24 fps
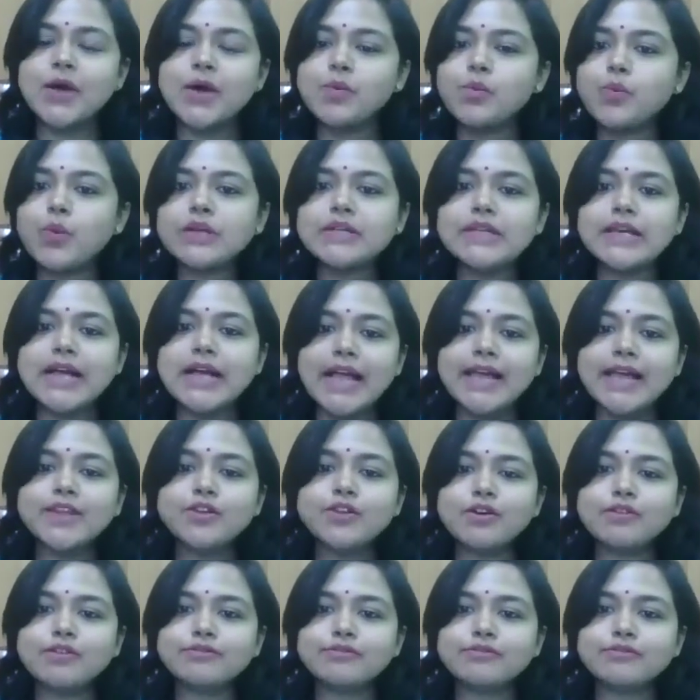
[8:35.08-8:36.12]
What kind
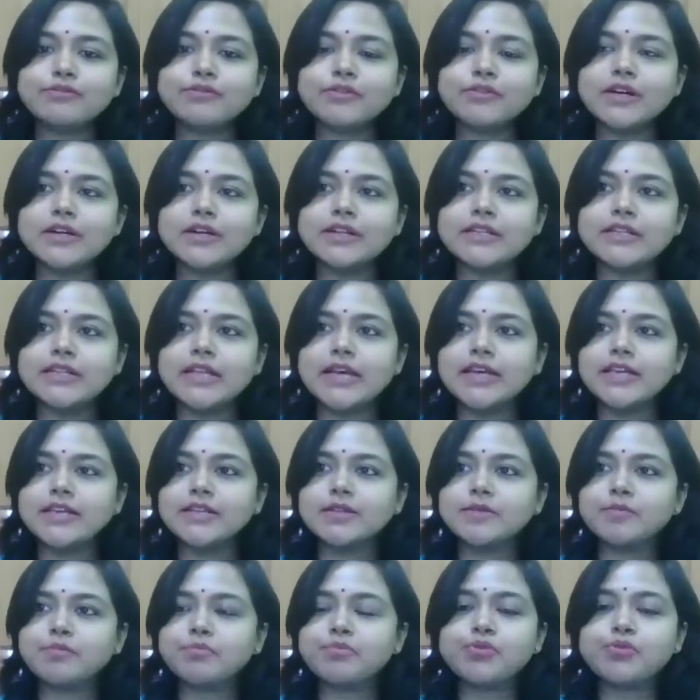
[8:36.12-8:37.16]
of like
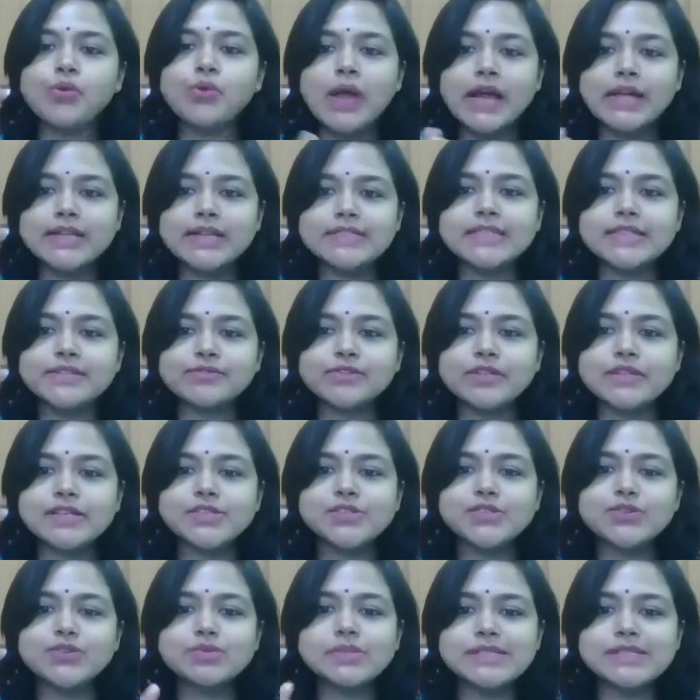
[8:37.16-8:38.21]
proactiveness
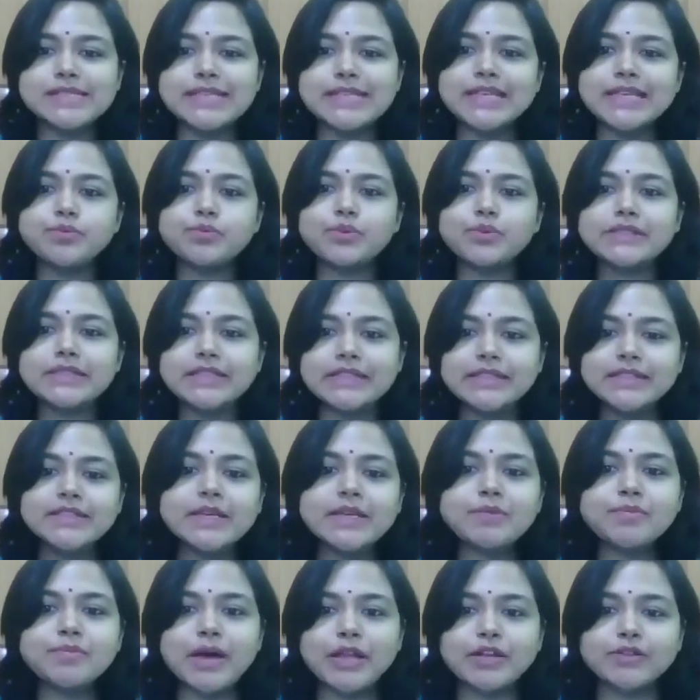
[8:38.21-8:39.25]
you see within
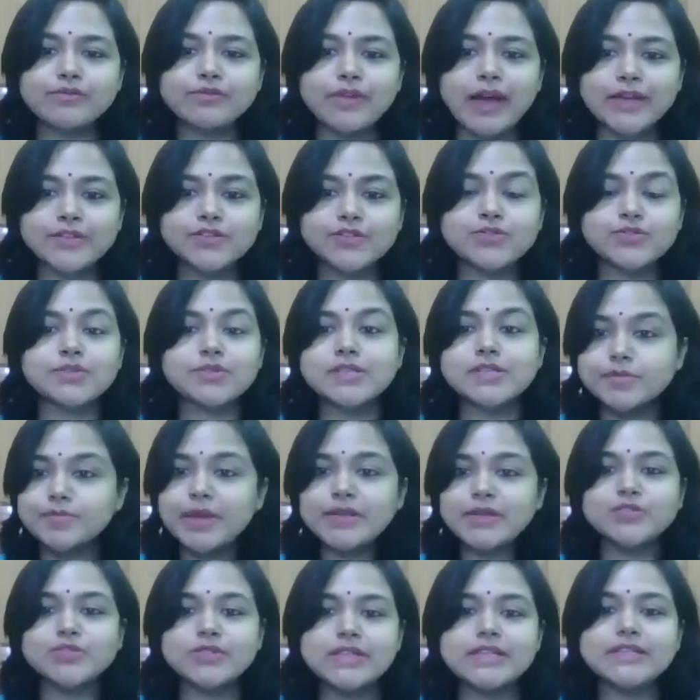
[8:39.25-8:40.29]
the manufacturers,
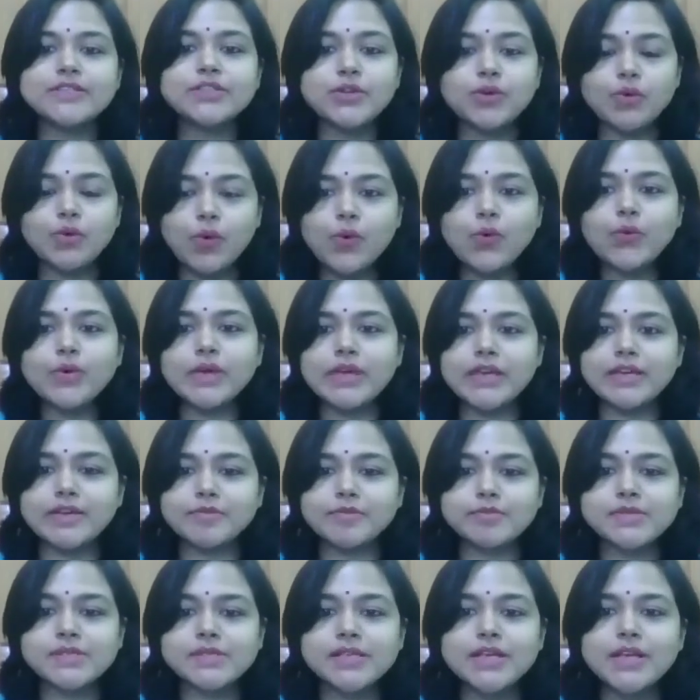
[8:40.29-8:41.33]
especially the
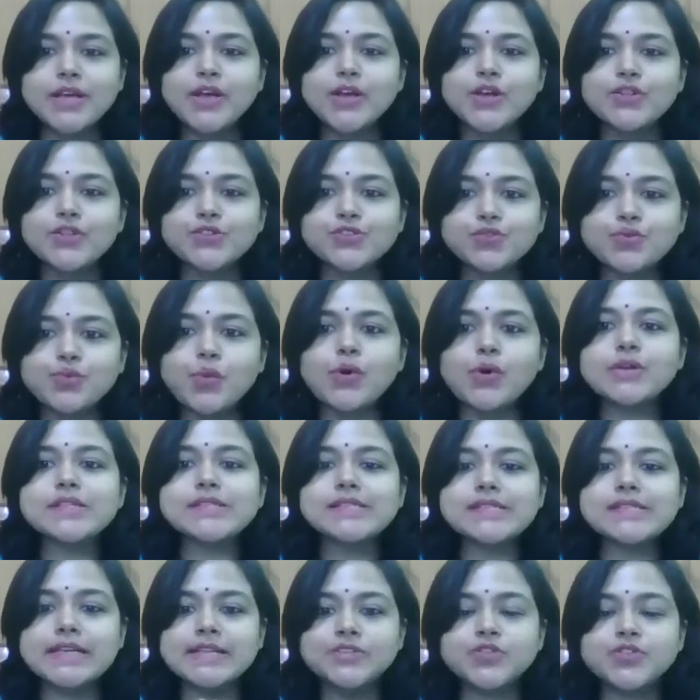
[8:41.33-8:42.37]
OEMs,
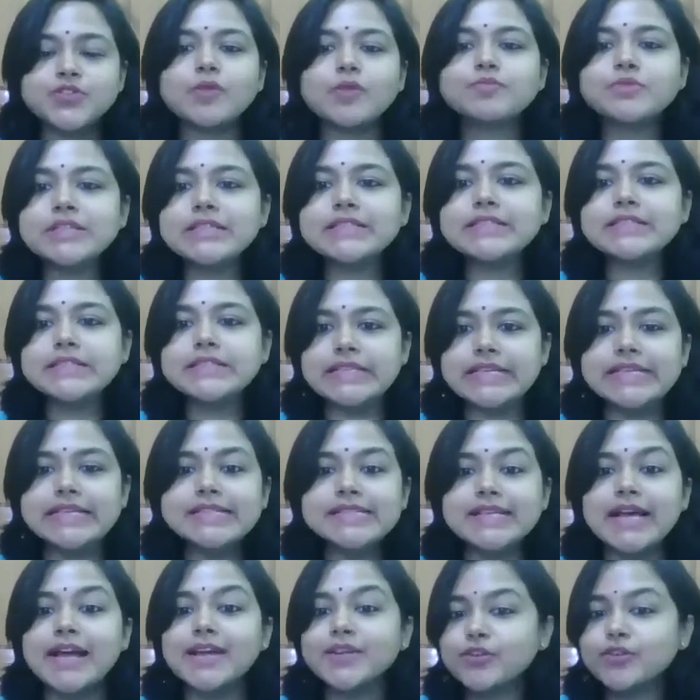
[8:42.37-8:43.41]
towards adopting these
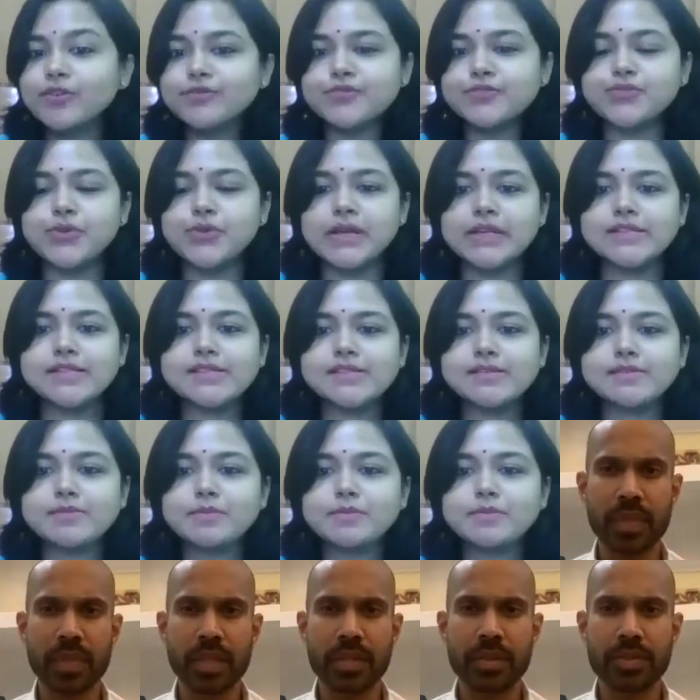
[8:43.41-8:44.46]
kind of trends?
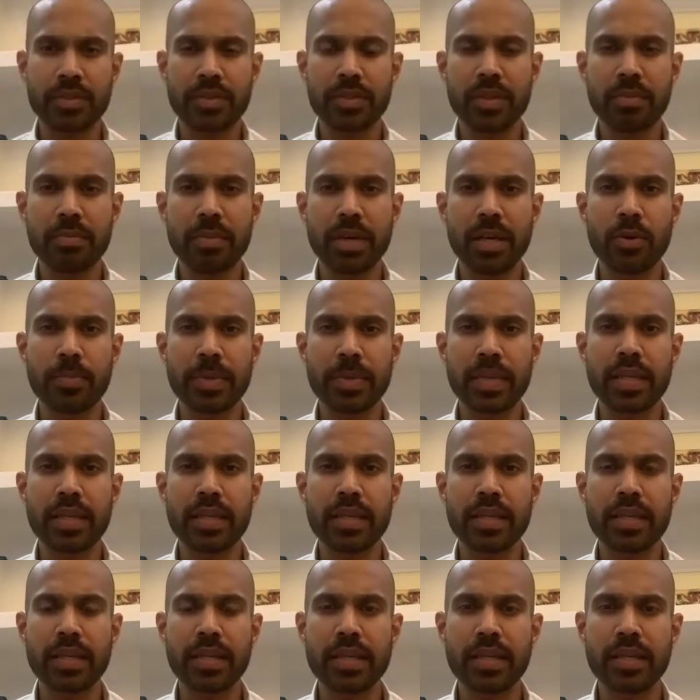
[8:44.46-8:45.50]
Shruti, my
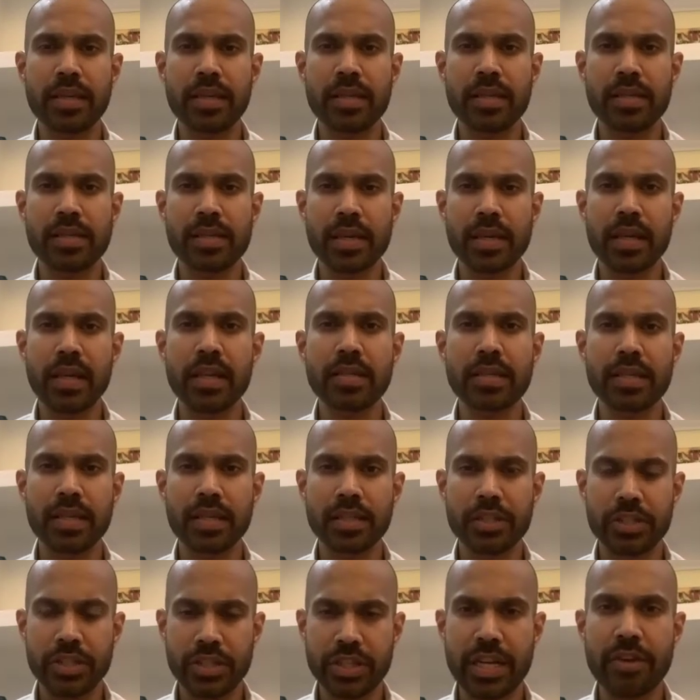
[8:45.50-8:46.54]
opinion here is, I'll take
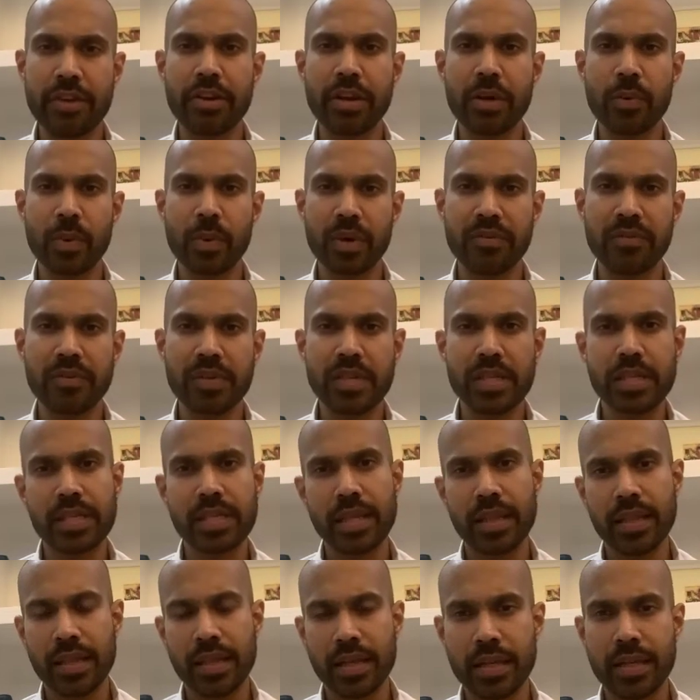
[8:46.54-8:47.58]
a generic one first
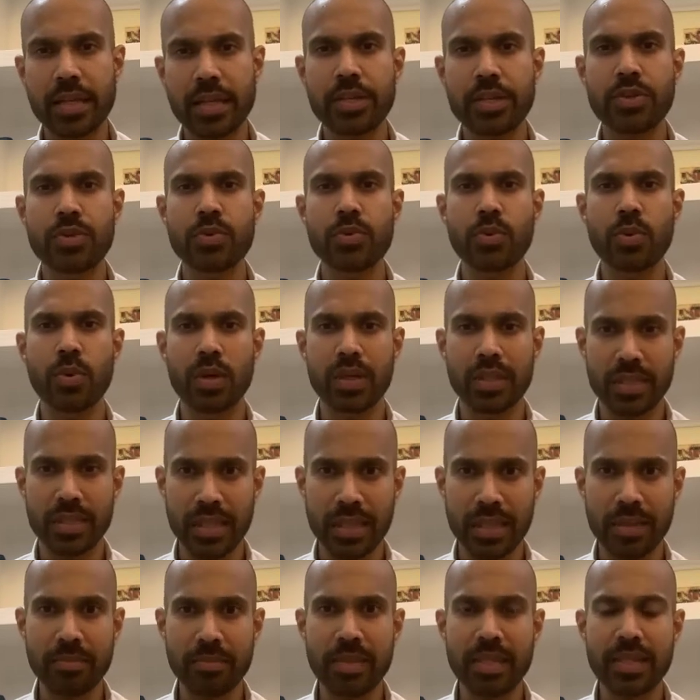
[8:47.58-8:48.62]
and then get to
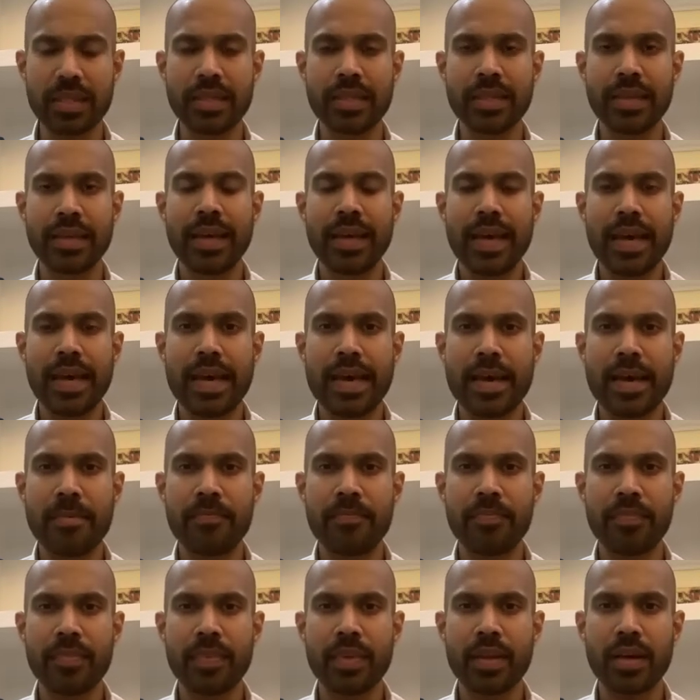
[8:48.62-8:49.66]
Daimler.
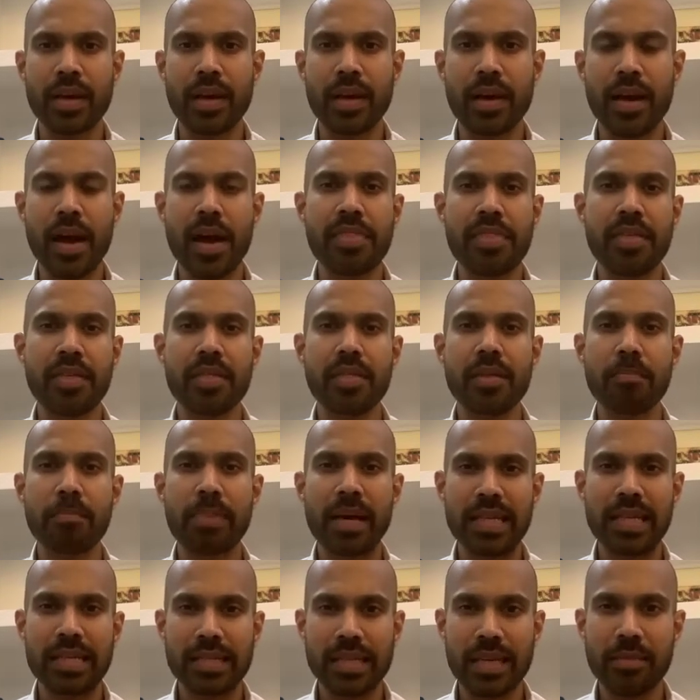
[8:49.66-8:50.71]
I think the
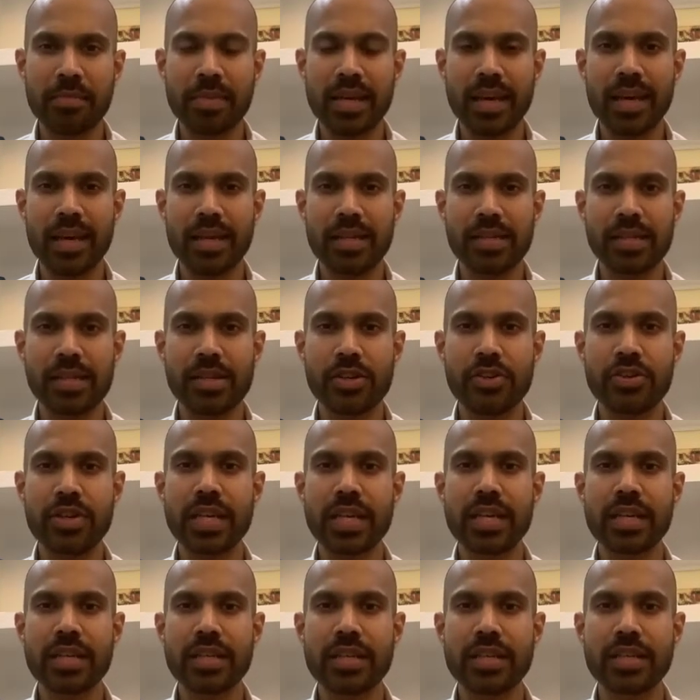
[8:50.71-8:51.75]
pandemic has
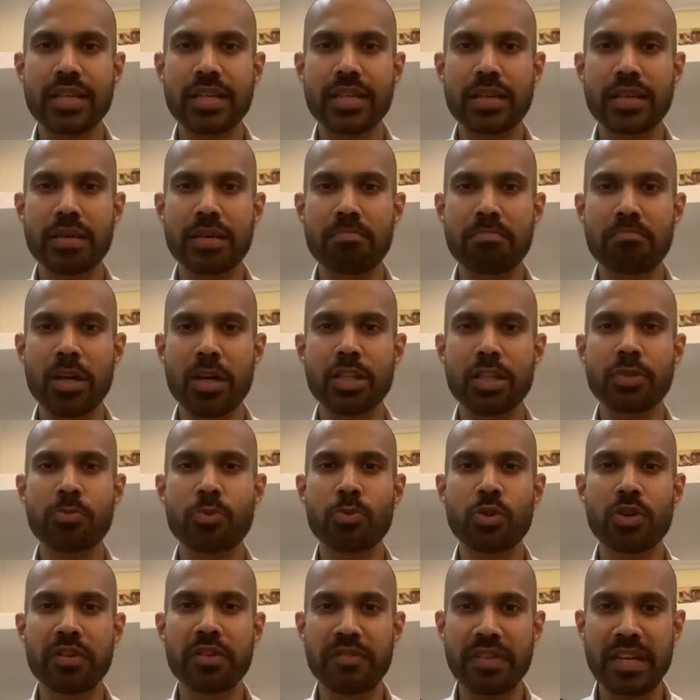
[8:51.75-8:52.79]
created a much
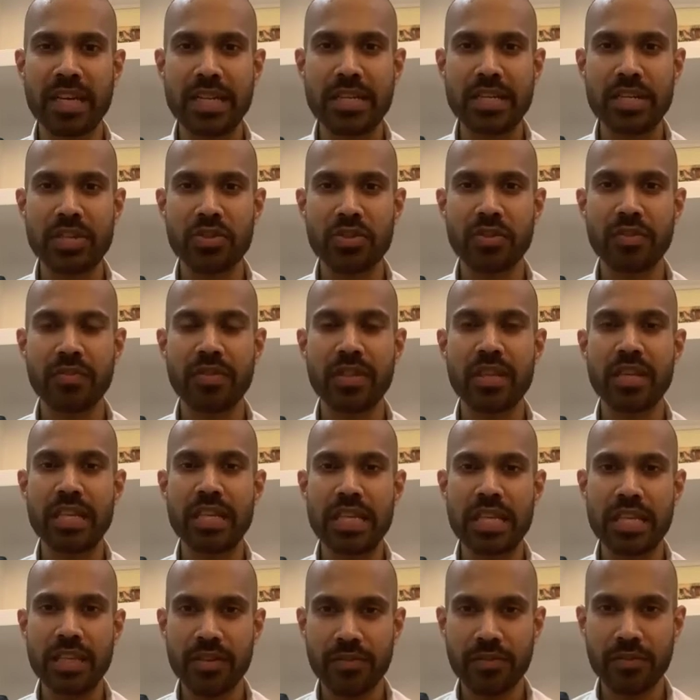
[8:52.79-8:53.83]
more awareness of the
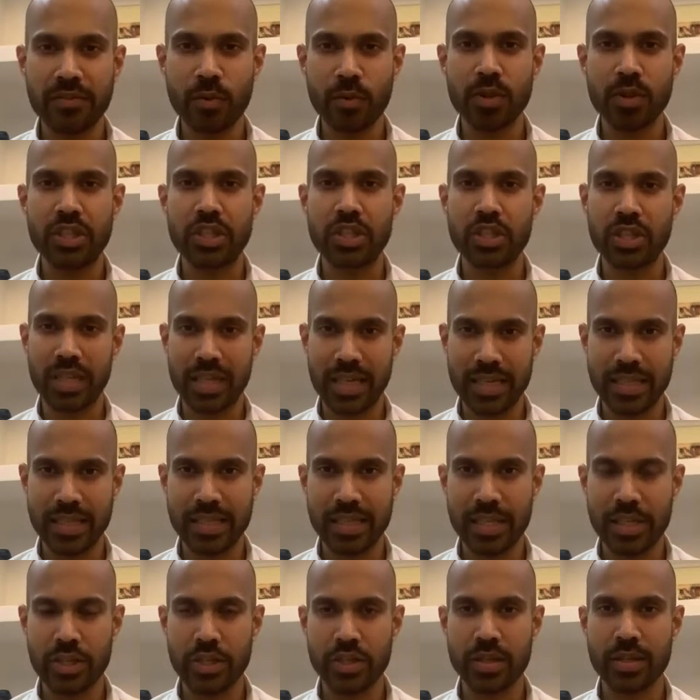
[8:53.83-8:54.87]
need for
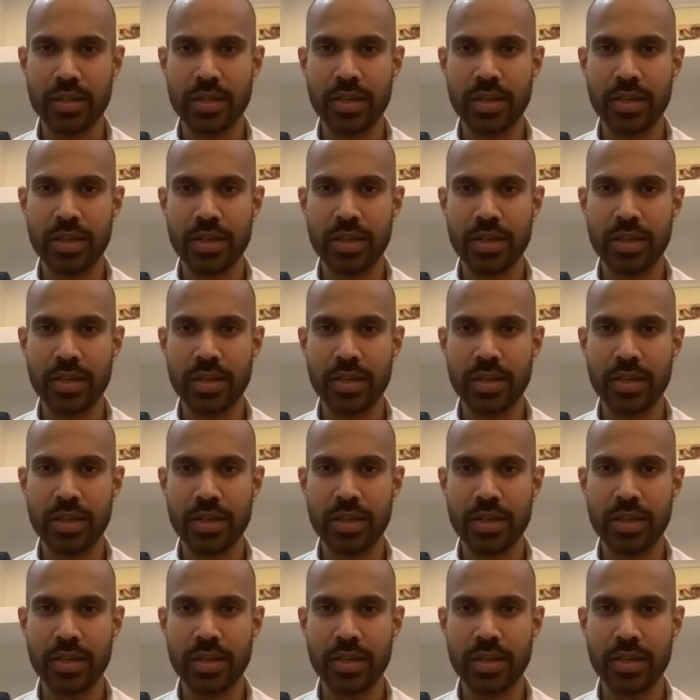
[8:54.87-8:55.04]
digitalization.